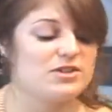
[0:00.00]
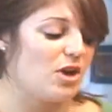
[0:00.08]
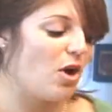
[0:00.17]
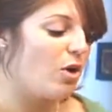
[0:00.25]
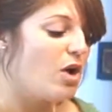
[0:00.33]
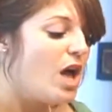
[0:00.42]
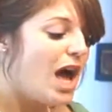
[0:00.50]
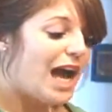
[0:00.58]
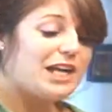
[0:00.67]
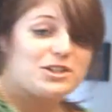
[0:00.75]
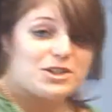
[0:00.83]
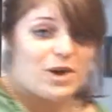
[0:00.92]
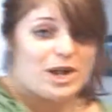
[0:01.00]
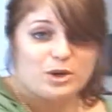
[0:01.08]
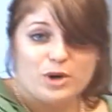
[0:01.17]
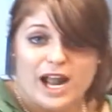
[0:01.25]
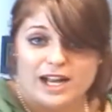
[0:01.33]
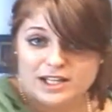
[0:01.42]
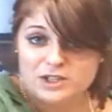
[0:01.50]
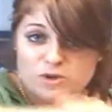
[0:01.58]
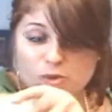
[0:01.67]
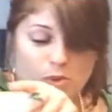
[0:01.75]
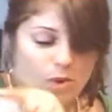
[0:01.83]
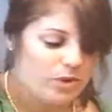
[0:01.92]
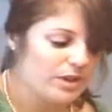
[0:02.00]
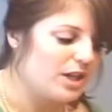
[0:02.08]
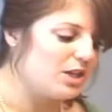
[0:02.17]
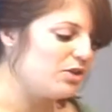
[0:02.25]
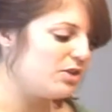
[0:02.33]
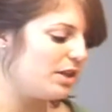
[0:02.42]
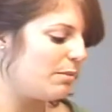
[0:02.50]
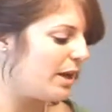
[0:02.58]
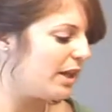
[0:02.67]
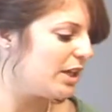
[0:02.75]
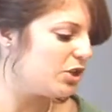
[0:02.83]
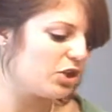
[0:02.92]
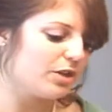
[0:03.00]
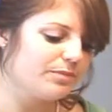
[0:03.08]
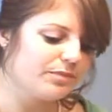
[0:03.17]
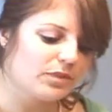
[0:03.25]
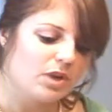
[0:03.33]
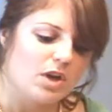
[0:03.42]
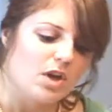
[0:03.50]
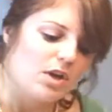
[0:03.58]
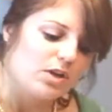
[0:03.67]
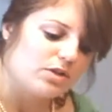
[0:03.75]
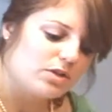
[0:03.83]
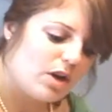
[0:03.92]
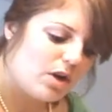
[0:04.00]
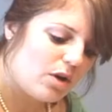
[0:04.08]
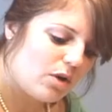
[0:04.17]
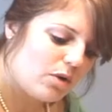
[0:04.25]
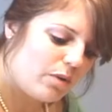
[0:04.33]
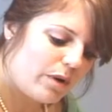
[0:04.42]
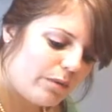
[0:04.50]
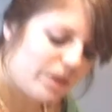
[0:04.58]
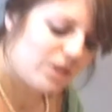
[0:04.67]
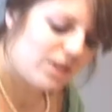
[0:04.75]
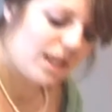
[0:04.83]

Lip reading: So I just go ahead and crack it into a bowl and can use it at my leisure. So why don't we